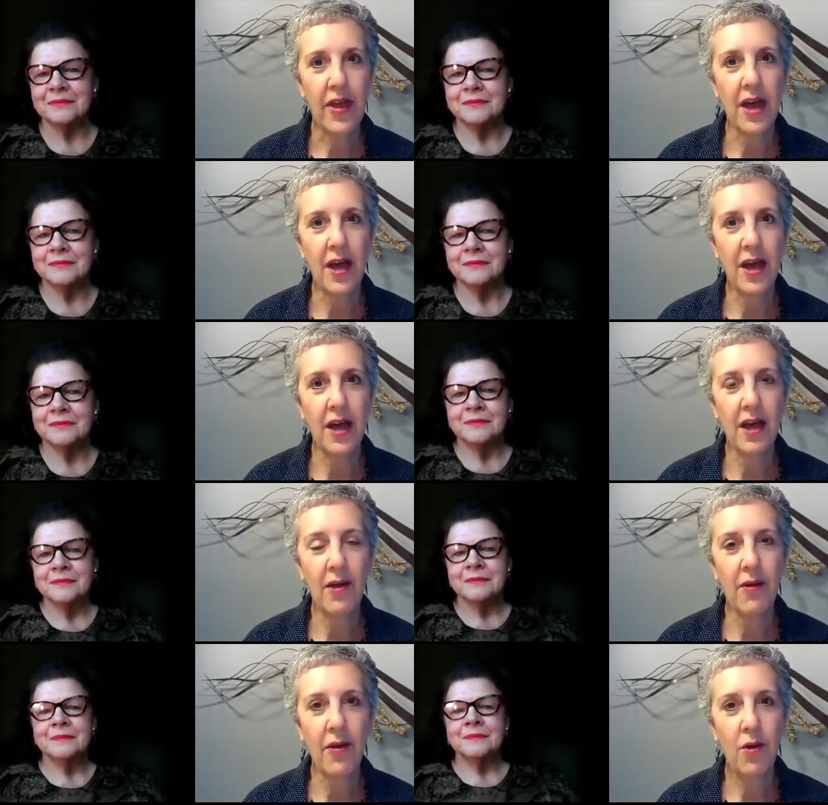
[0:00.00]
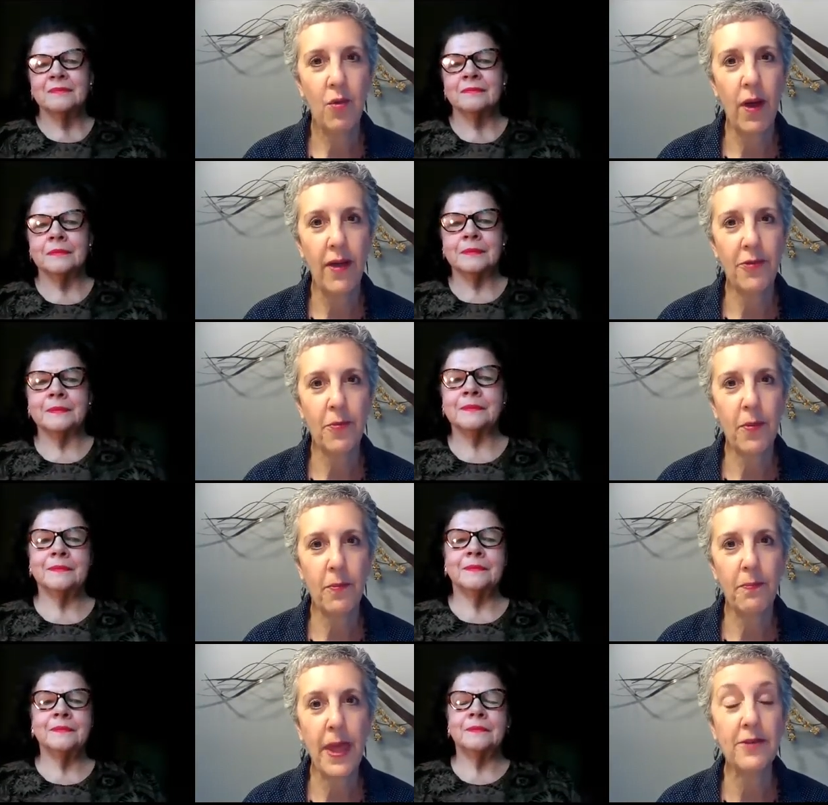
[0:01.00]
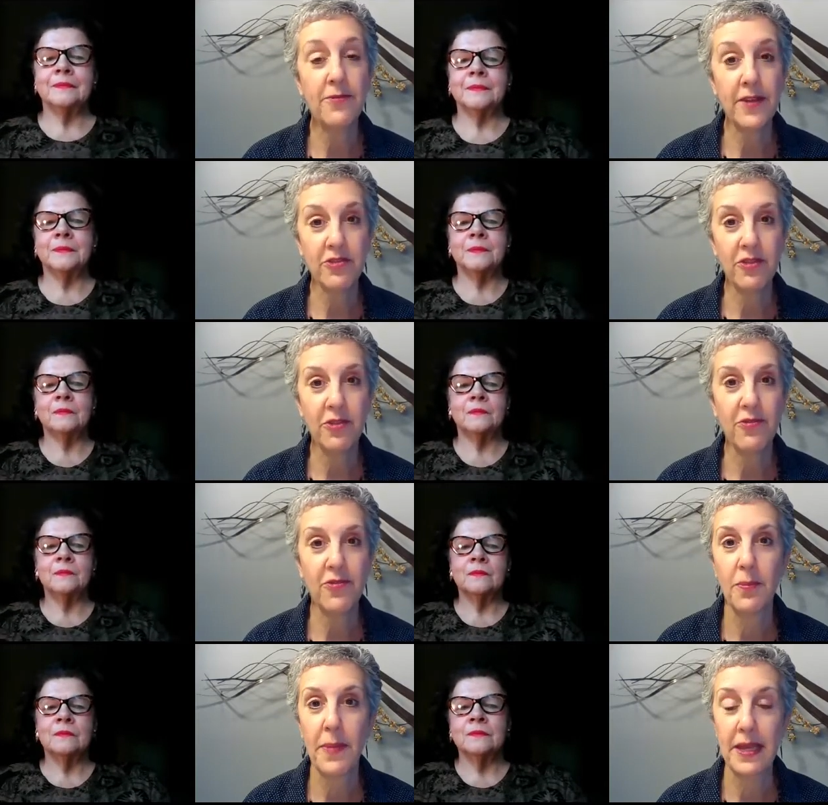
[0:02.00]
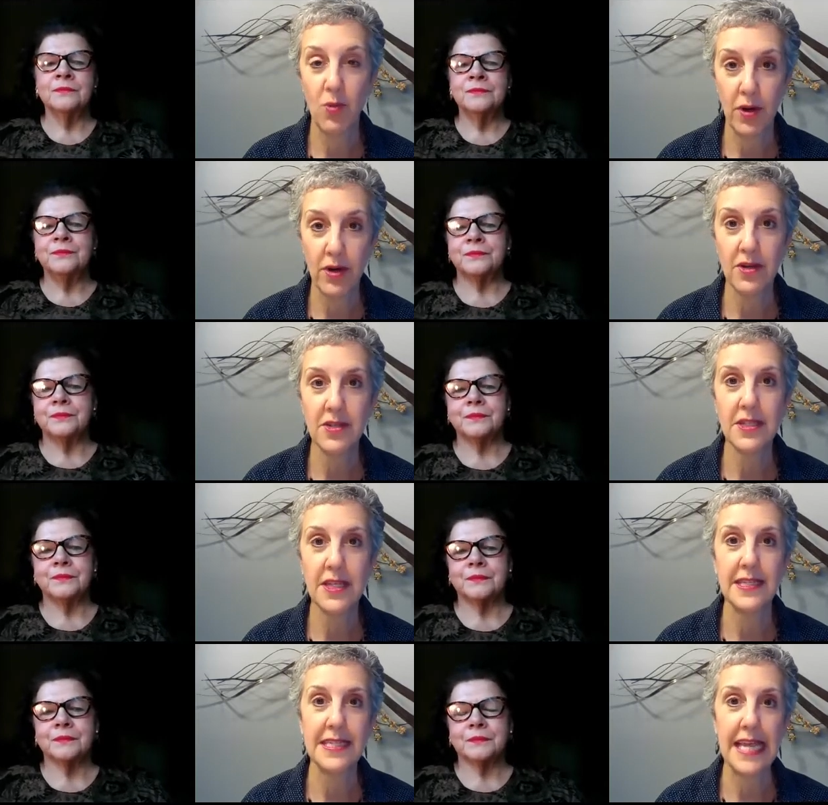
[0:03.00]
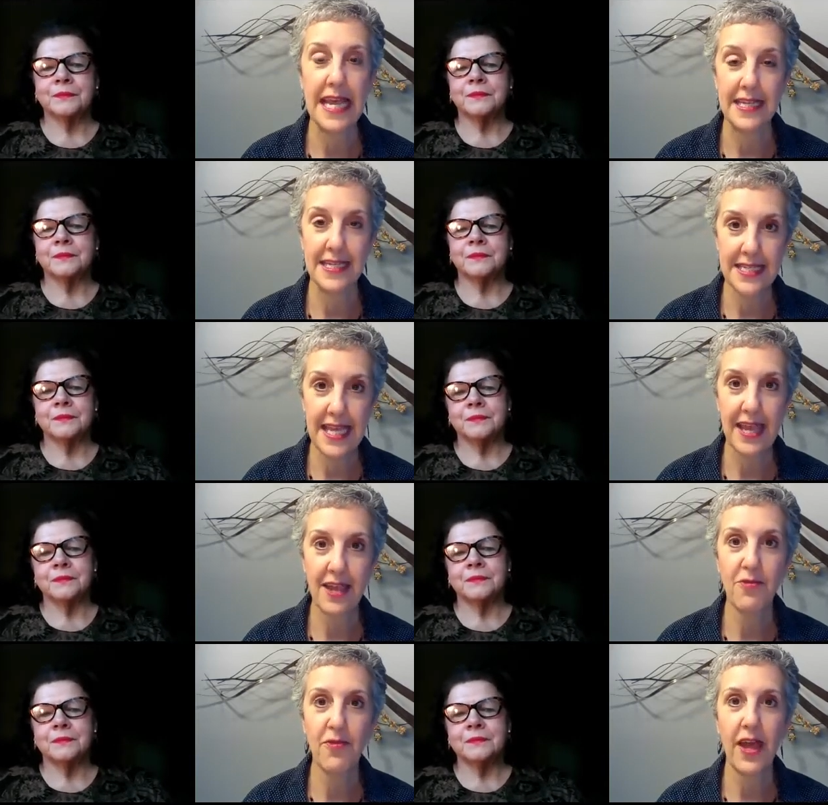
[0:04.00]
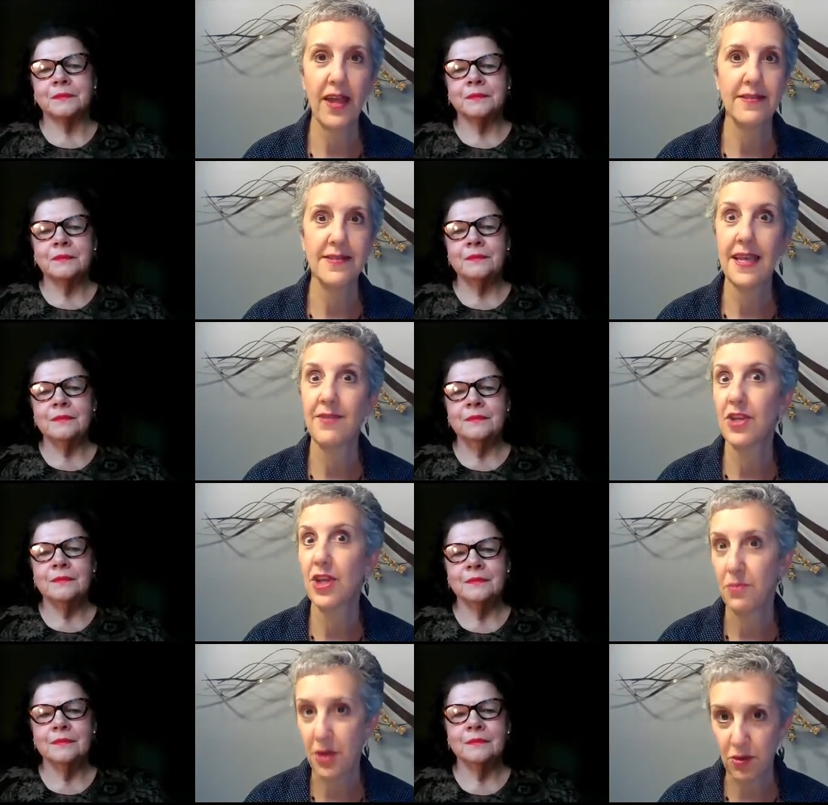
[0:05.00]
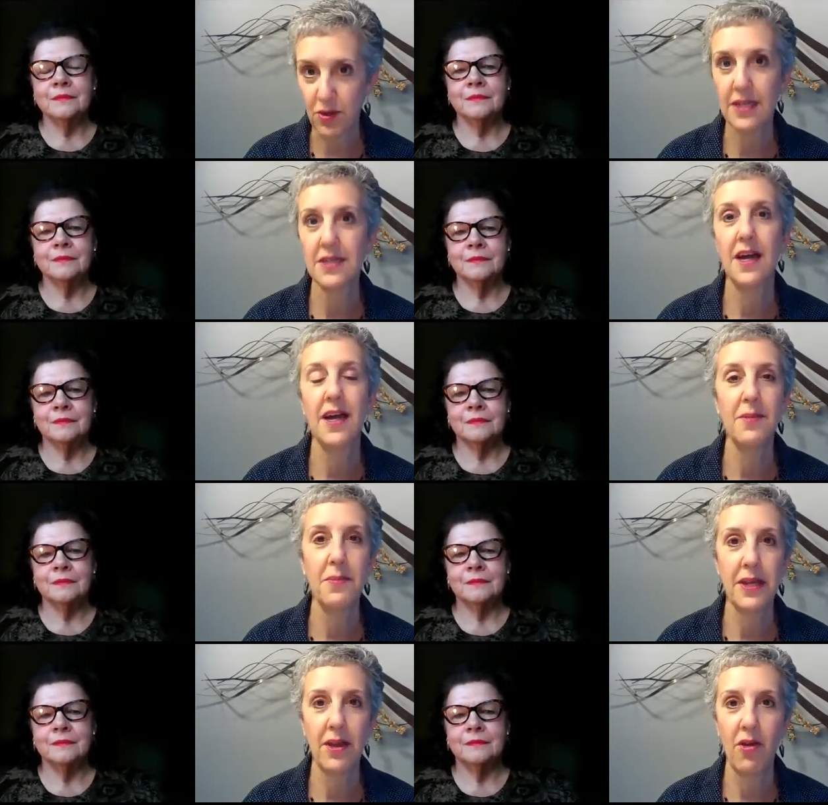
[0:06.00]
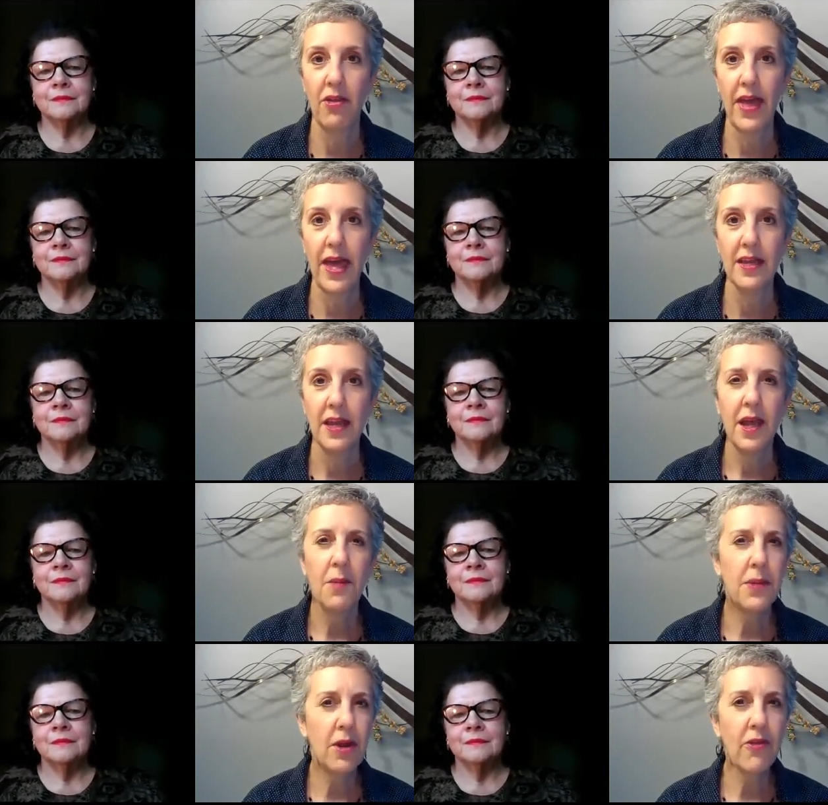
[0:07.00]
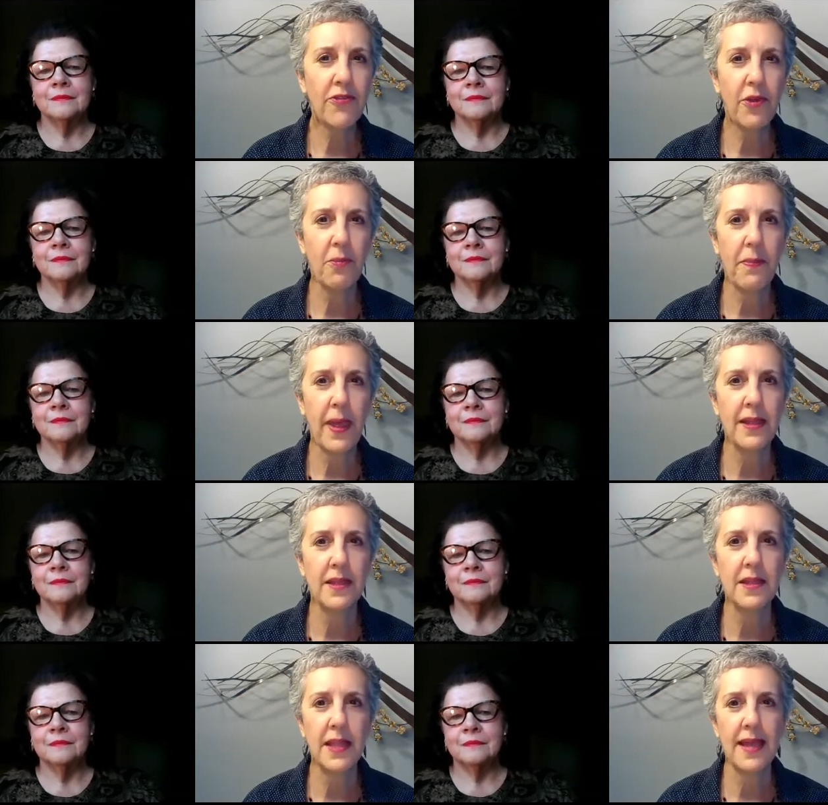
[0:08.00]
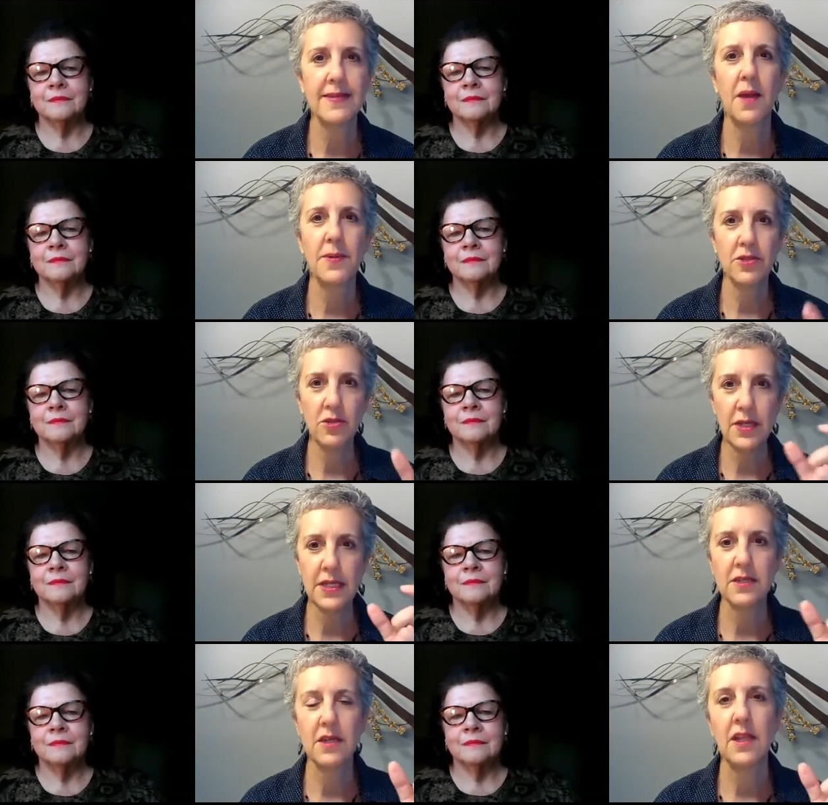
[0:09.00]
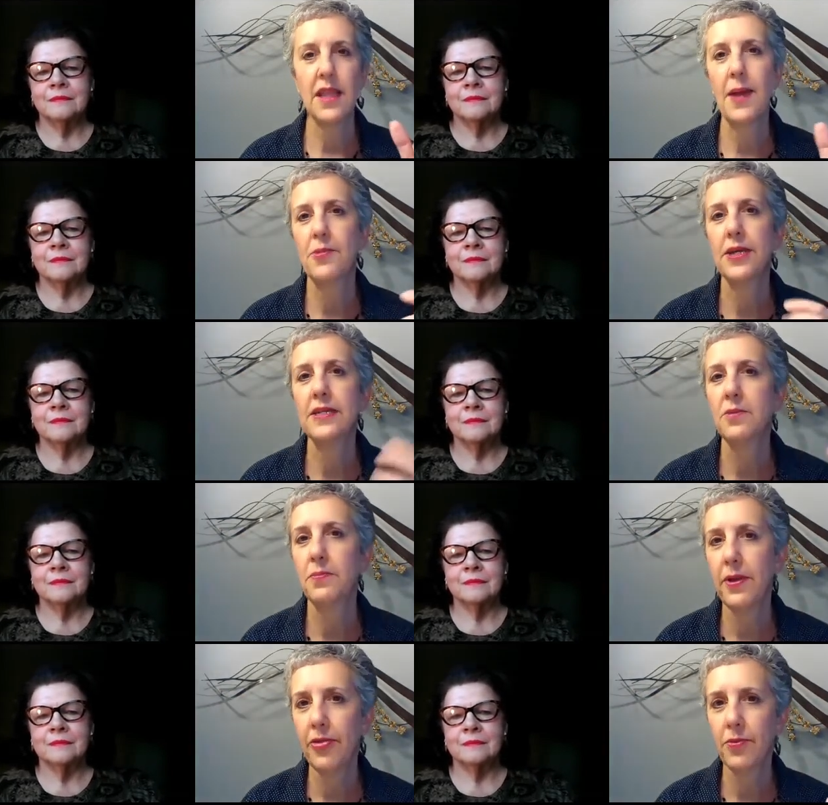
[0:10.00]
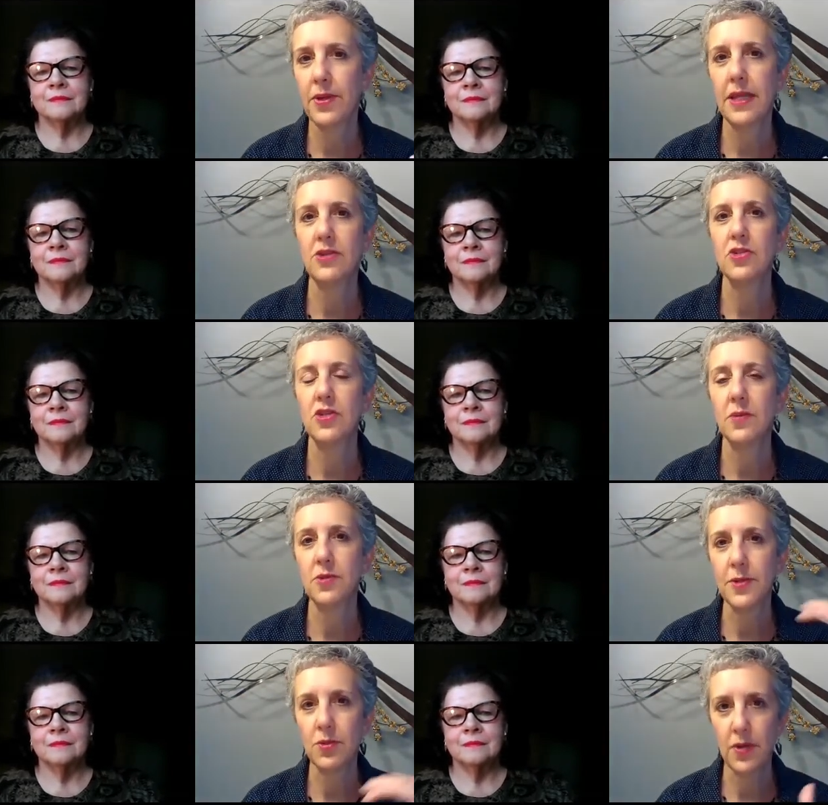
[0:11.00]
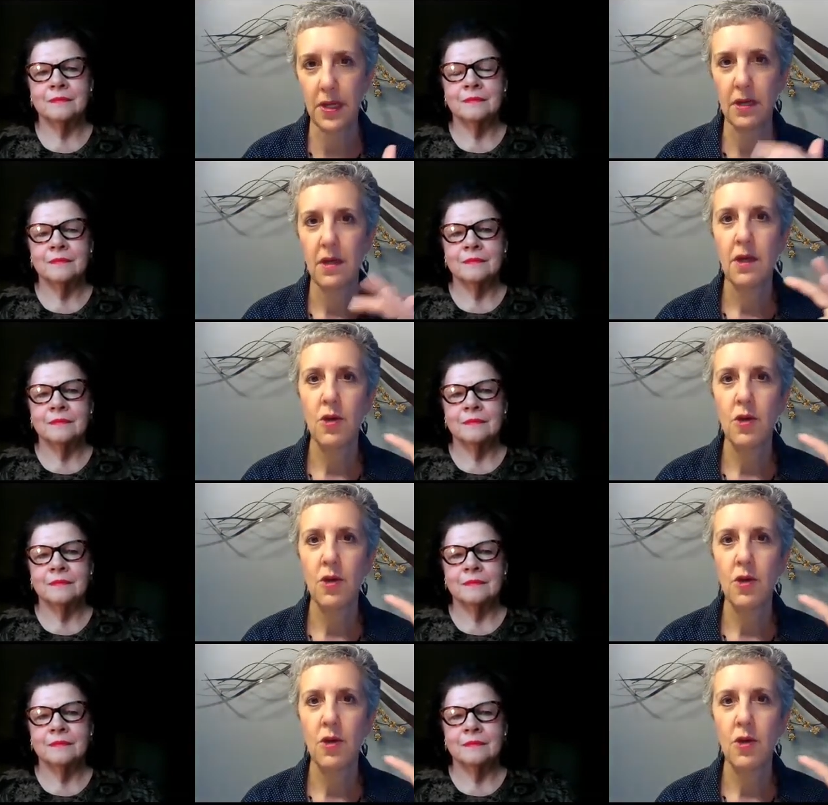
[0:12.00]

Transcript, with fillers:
Speaker 1: uh, was beneficial for many workers in staying safe and saved commuting time and all that. But it also meant less opportunity to collaborate, to build the relationships between